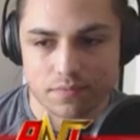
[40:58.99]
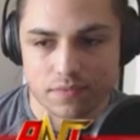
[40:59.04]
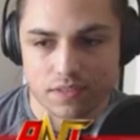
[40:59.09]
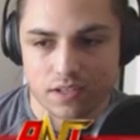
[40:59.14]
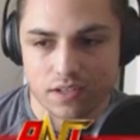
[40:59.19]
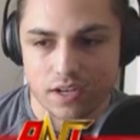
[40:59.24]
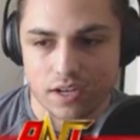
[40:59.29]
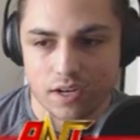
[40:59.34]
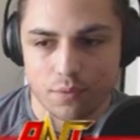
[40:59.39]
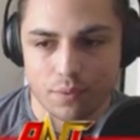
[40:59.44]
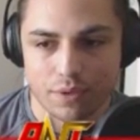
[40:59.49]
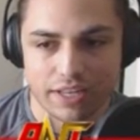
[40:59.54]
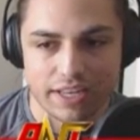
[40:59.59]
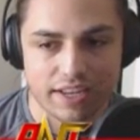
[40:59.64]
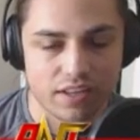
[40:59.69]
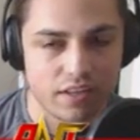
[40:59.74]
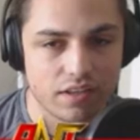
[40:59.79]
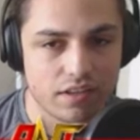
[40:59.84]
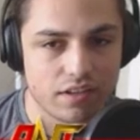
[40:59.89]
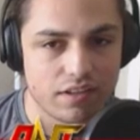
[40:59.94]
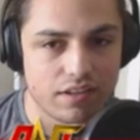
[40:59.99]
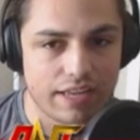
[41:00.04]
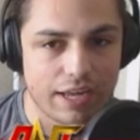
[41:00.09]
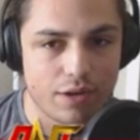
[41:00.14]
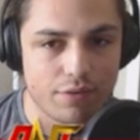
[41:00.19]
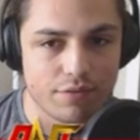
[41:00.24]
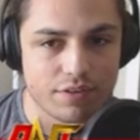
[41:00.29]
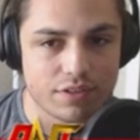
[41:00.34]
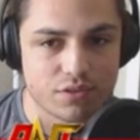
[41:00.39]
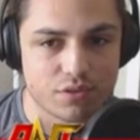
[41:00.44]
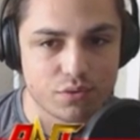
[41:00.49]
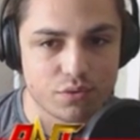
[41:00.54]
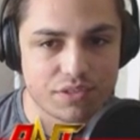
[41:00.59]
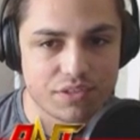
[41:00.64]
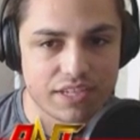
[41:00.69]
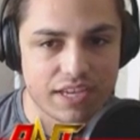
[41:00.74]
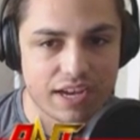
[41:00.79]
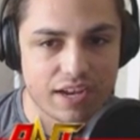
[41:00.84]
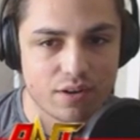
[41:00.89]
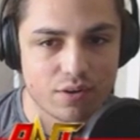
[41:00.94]
Uh, we'll let Elvis
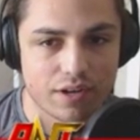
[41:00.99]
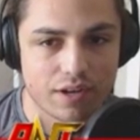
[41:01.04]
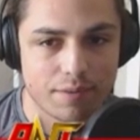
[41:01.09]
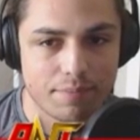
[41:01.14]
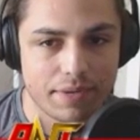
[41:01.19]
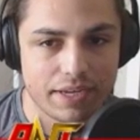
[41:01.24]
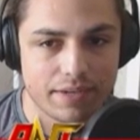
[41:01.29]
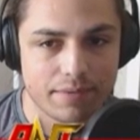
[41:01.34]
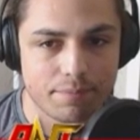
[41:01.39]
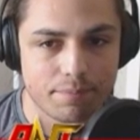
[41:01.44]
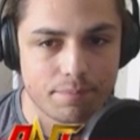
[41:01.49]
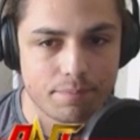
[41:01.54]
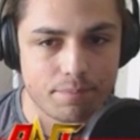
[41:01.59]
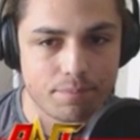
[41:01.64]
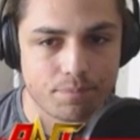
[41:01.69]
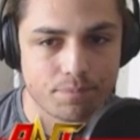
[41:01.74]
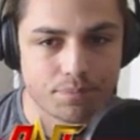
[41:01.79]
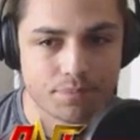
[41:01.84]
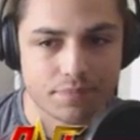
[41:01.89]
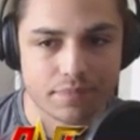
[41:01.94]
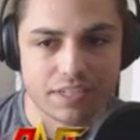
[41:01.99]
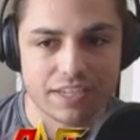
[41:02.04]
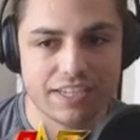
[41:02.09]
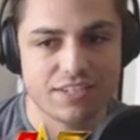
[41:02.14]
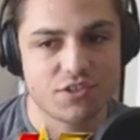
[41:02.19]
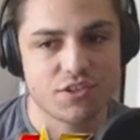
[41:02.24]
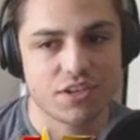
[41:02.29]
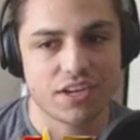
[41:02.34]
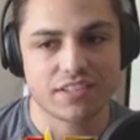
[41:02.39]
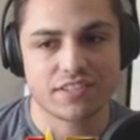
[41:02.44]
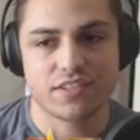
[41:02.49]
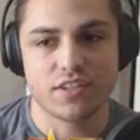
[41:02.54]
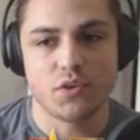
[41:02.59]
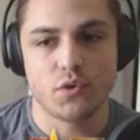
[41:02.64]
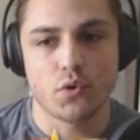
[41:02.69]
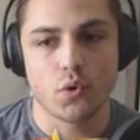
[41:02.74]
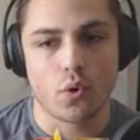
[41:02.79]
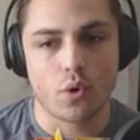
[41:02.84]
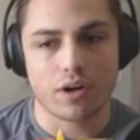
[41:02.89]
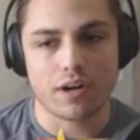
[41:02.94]
Luciano come in. He shuts the
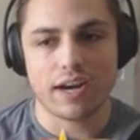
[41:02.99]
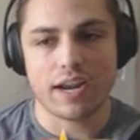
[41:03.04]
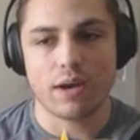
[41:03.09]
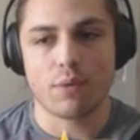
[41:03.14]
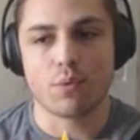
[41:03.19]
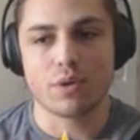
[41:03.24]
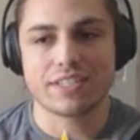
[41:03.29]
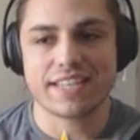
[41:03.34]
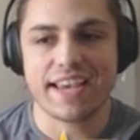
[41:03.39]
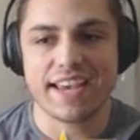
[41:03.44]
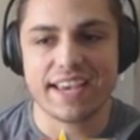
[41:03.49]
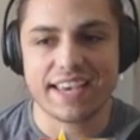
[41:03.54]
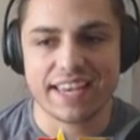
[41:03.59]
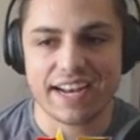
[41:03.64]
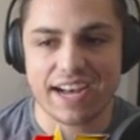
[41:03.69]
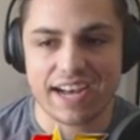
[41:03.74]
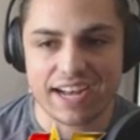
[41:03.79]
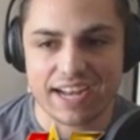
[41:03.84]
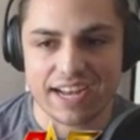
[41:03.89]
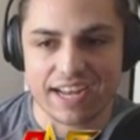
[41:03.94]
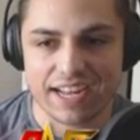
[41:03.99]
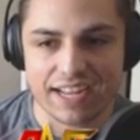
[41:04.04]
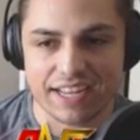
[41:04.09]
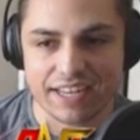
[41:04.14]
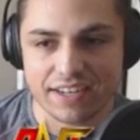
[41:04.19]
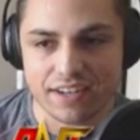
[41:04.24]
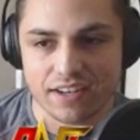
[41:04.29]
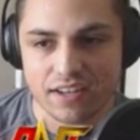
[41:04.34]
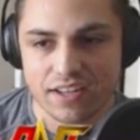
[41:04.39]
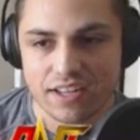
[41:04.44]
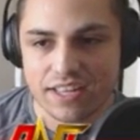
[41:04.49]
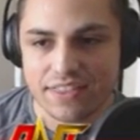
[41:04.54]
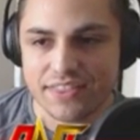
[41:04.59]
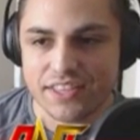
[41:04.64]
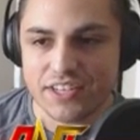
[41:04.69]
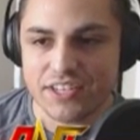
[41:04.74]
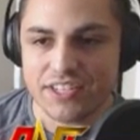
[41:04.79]
door. And we're taking on the